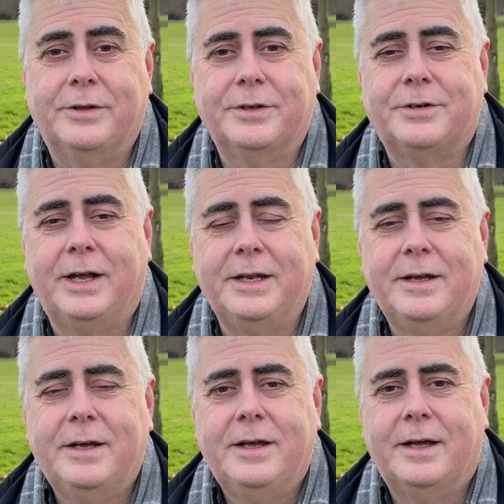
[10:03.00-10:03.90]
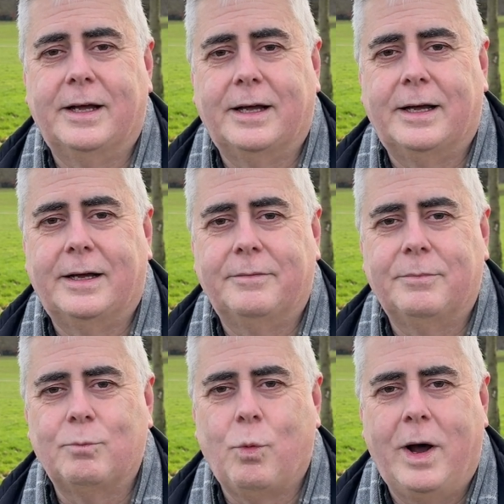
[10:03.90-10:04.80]
on the train
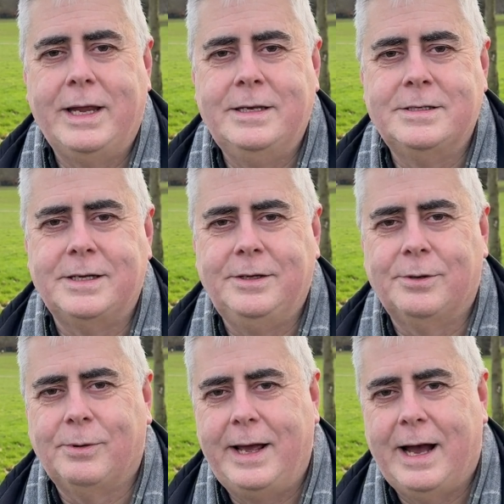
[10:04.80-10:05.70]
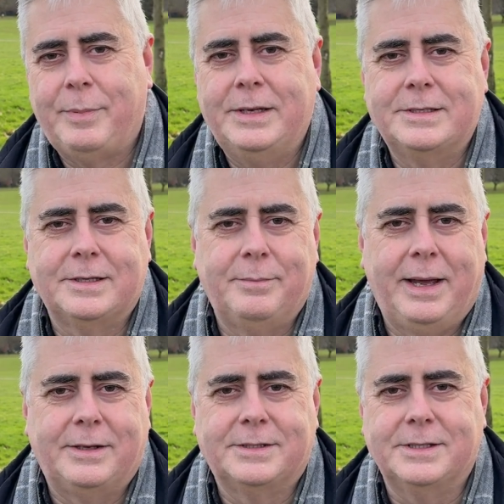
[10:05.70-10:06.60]
winding your way up into the
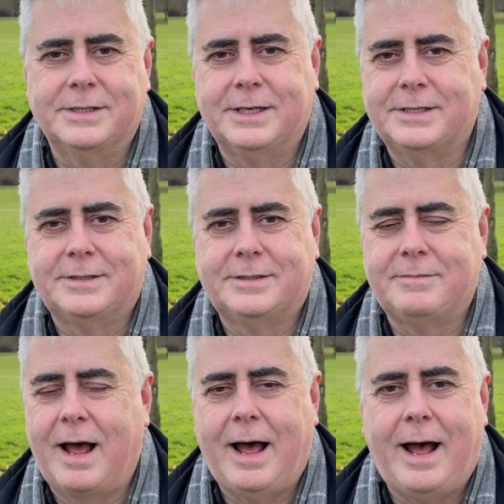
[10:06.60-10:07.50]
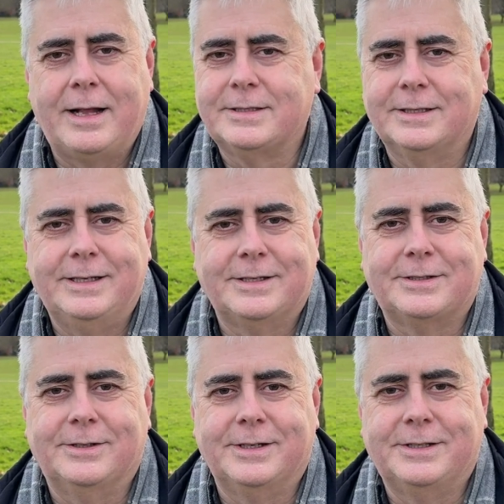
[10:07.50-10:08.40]
mountains. It's utterly
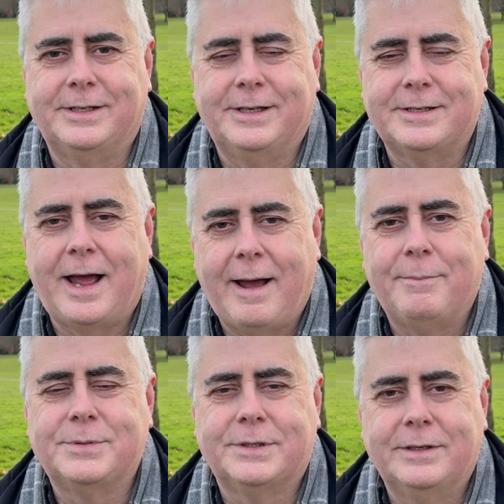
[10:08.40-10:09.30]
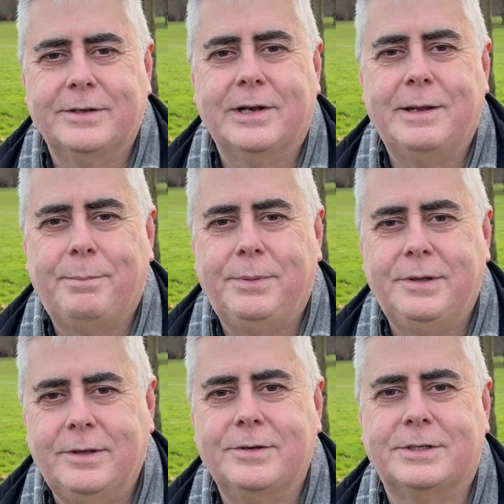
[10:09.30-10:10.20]
astonishing. It's absolutely
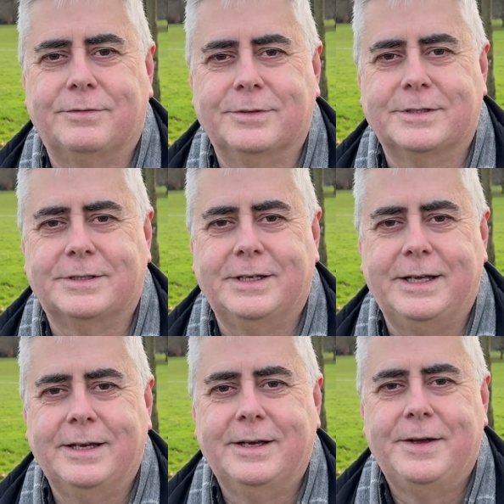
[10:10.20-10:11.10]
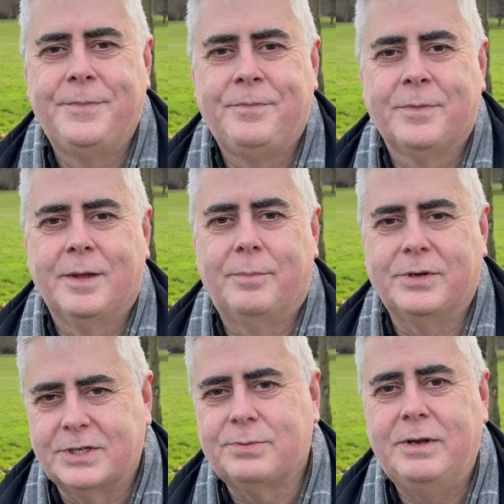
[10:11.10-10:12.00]
beautiful to see.
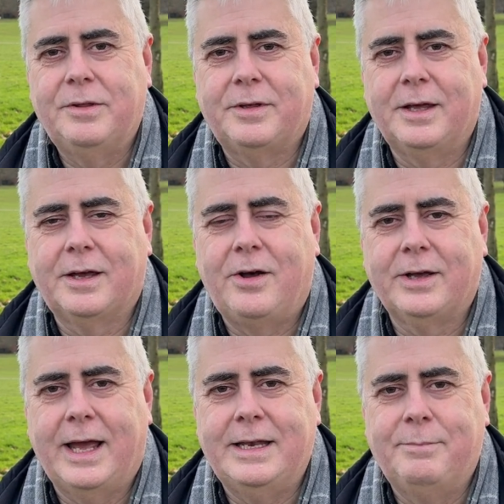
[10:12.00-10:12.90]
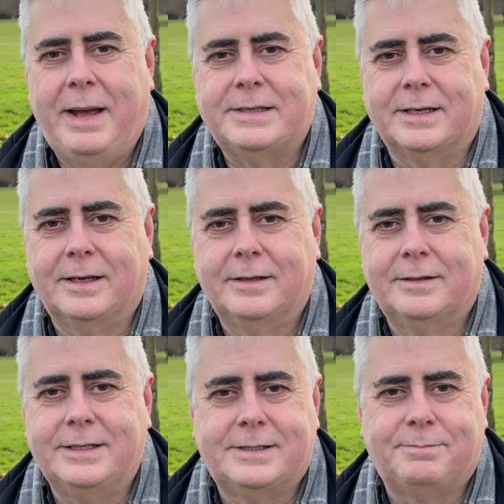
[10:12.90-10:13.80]
But just when you think it can't get any better,
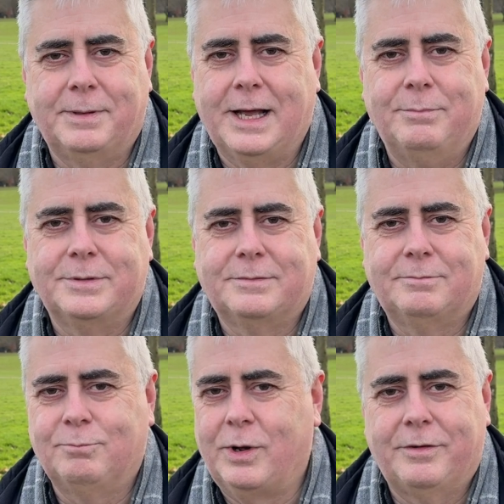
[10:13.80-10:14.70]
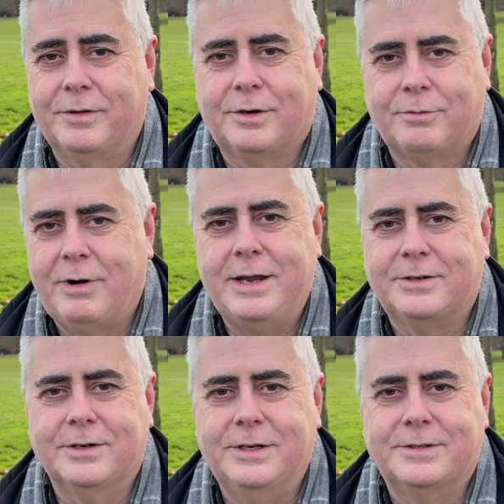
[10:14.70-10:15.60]
this becomes one of the great
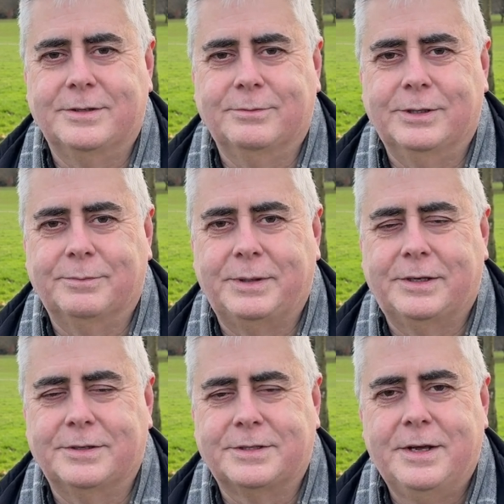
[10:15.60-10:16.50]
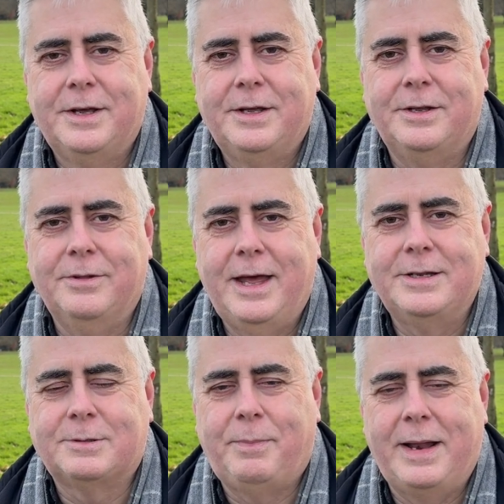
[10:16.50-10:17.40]
journeys of the world, because you
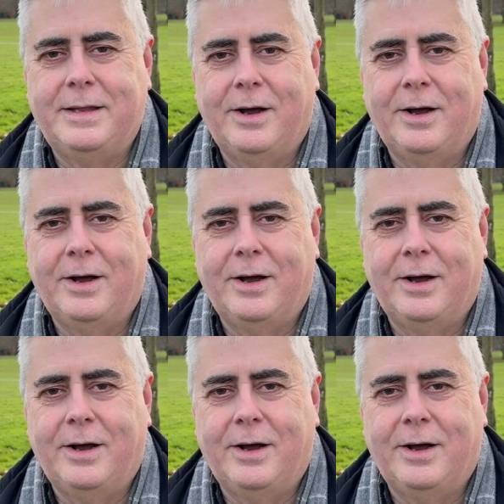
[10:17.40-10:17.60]
then spend the